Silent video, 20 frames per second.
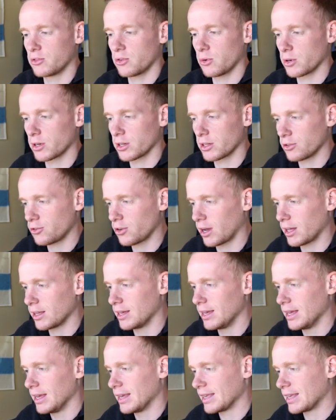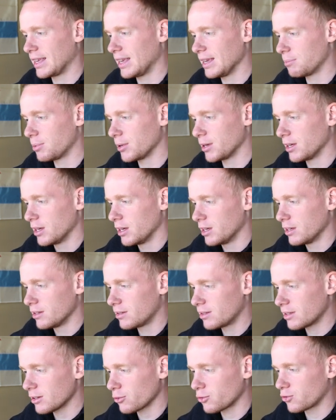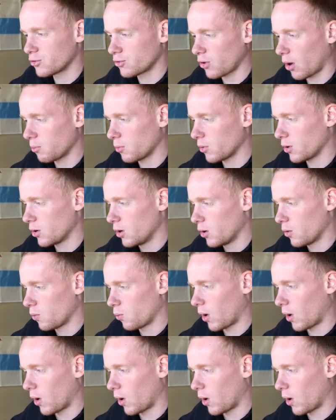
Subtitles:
so we're going to try to keep it still somewhat